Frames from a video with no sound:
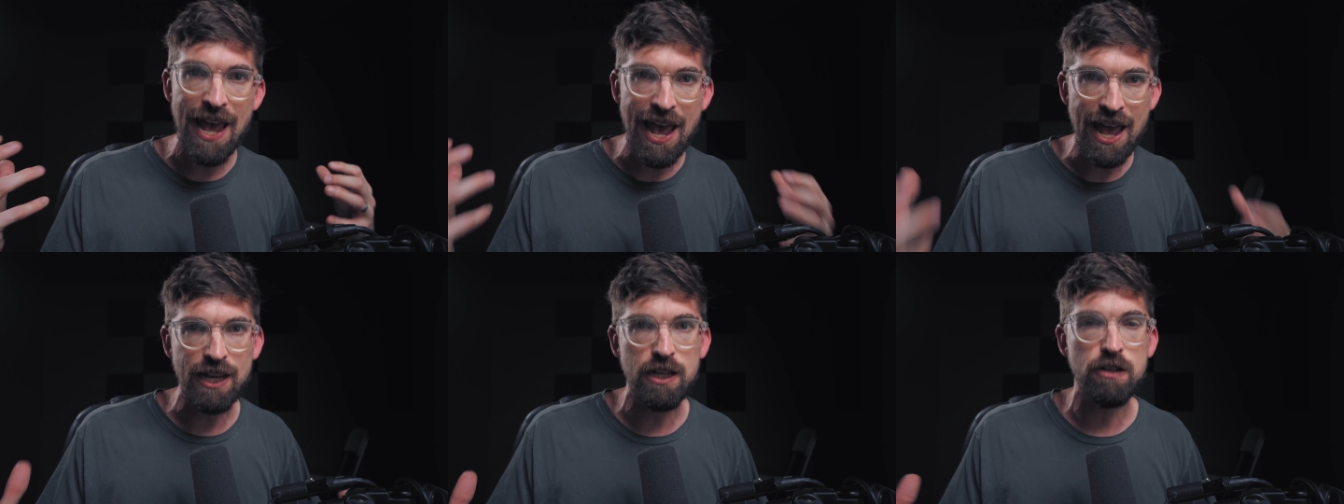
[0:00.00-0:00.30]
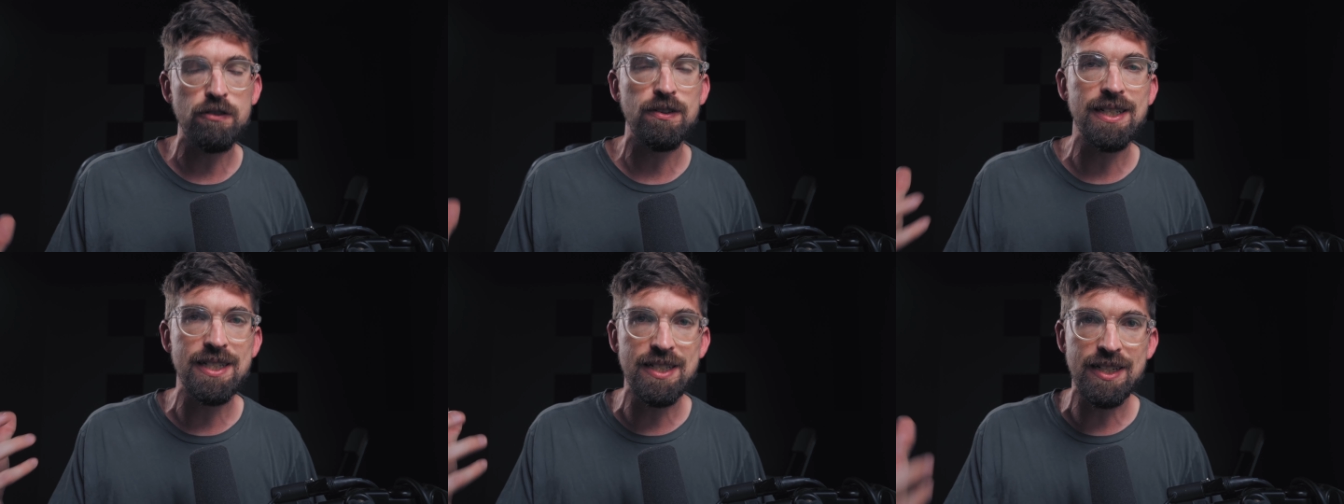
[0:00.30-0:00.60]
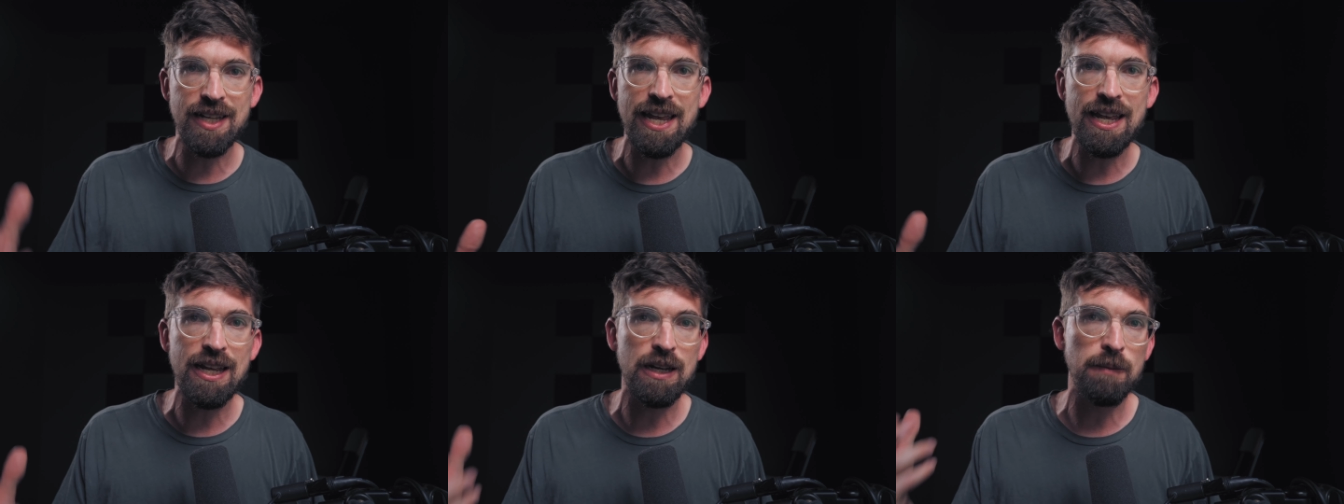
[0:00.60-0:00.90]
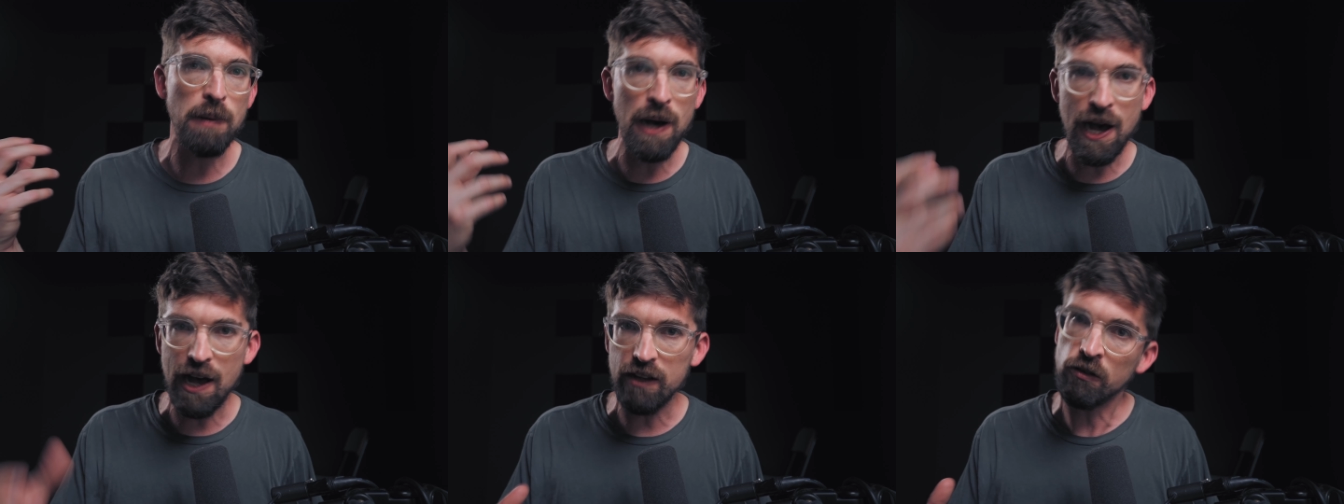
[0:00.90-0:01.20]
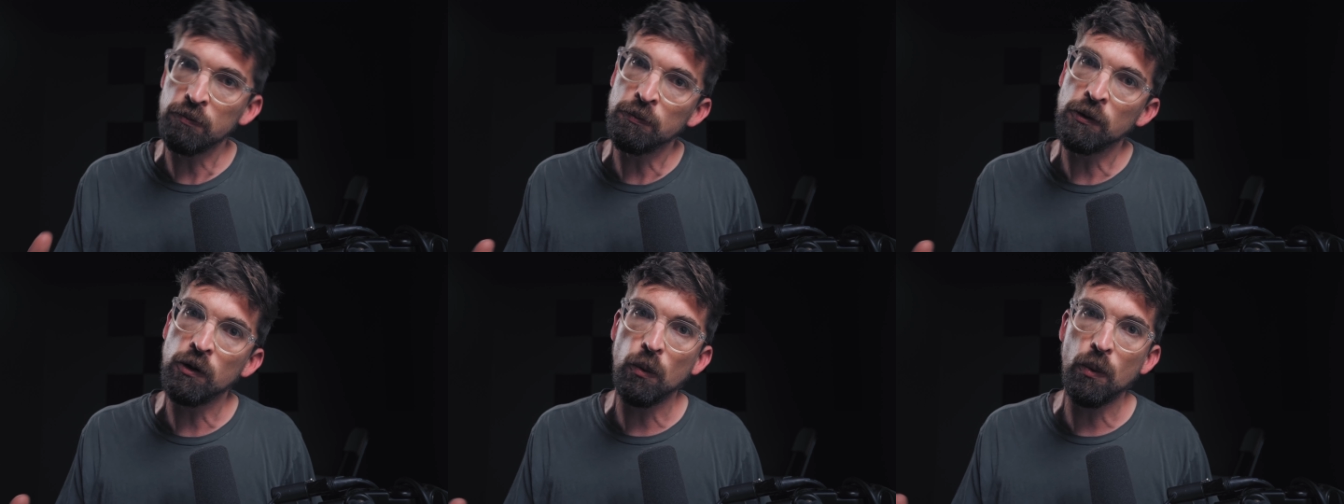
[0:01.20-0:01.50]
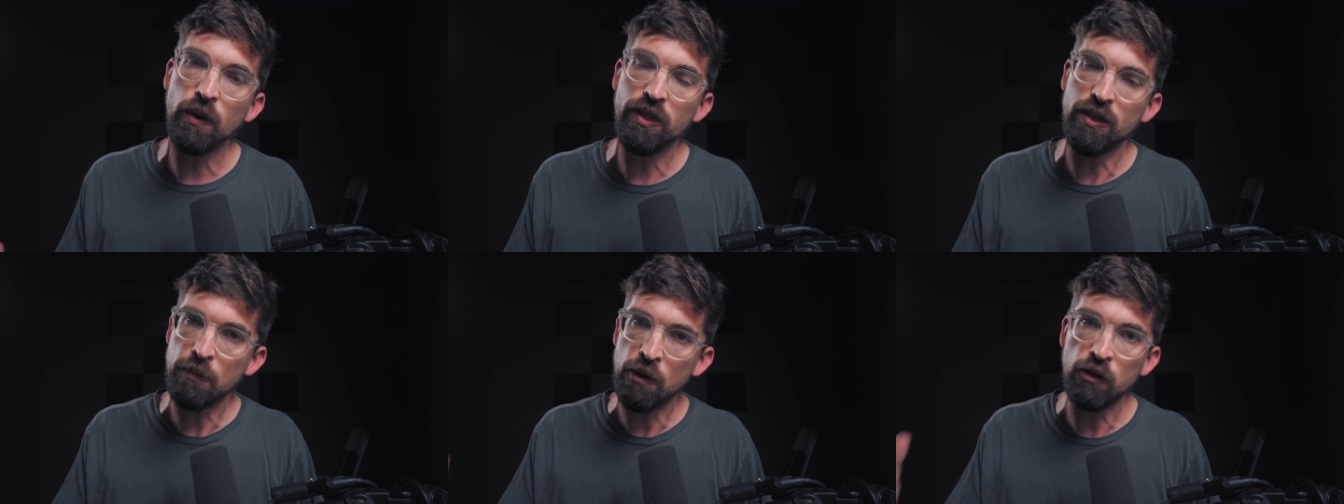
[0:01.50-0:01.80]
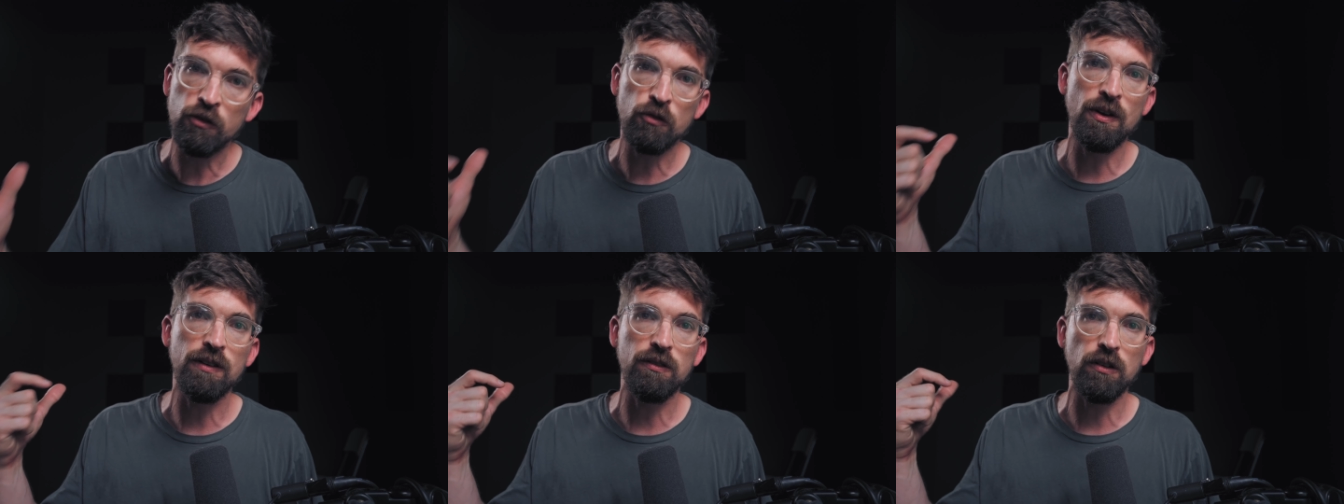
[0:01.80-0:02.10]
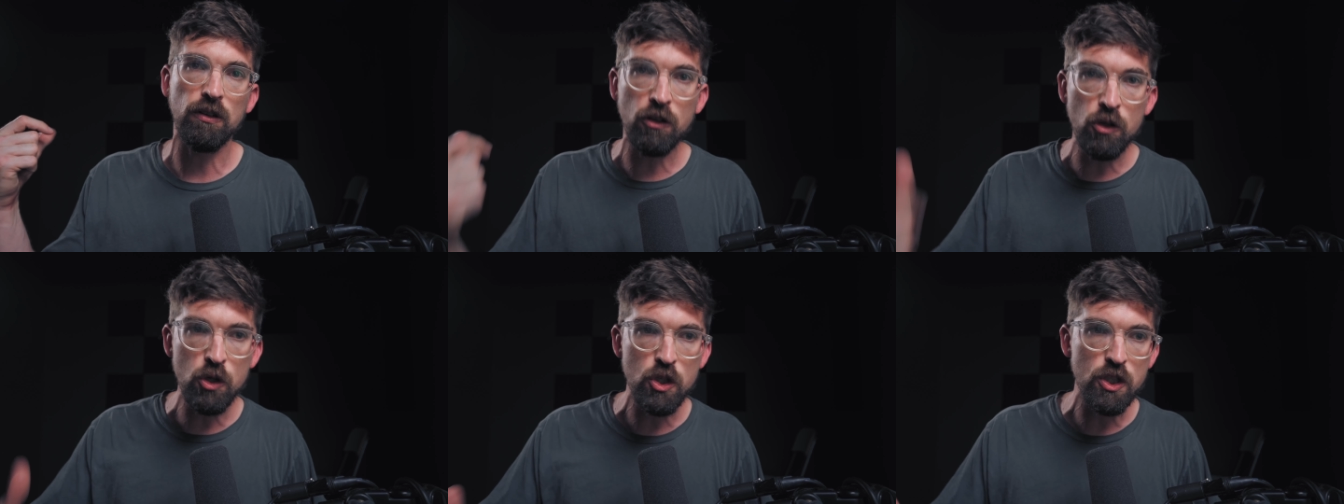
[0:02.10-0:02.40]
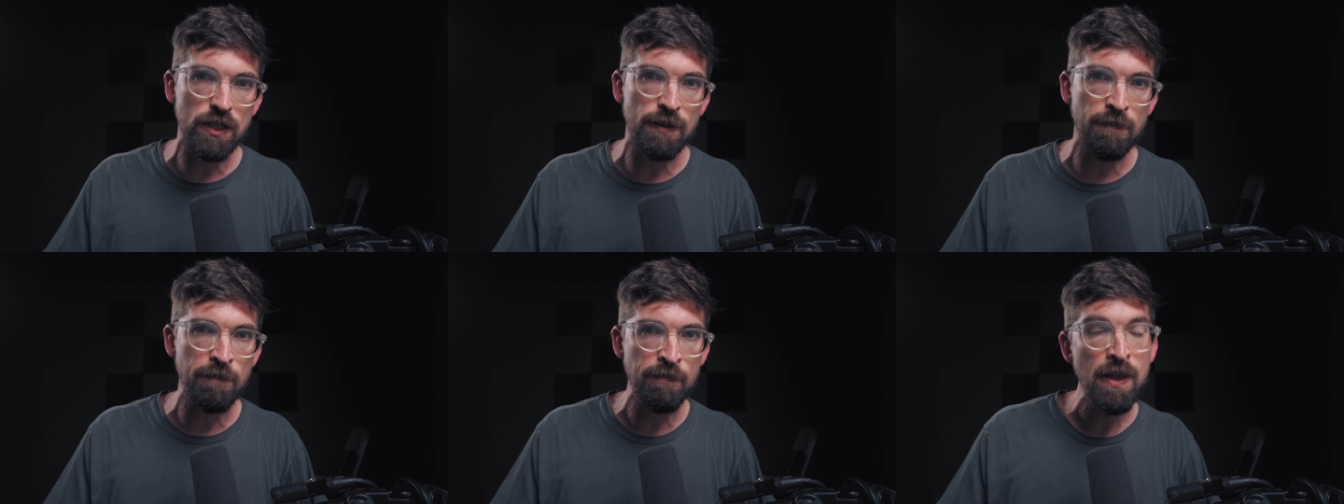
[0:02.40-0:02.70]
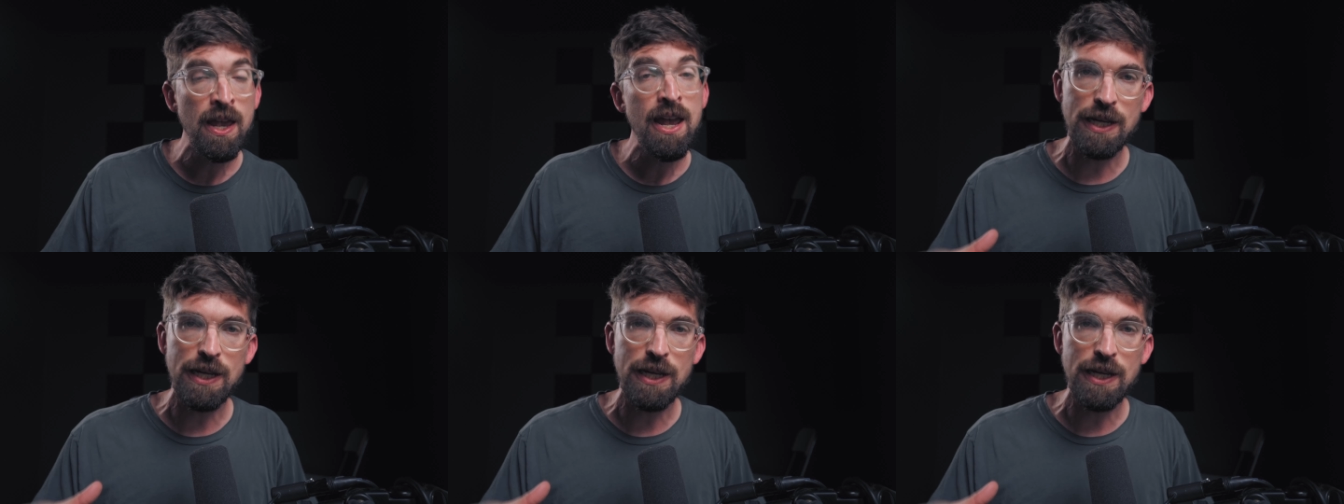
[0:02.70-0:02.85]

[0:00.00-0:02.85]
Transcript: accurate scan possible with the most resolution,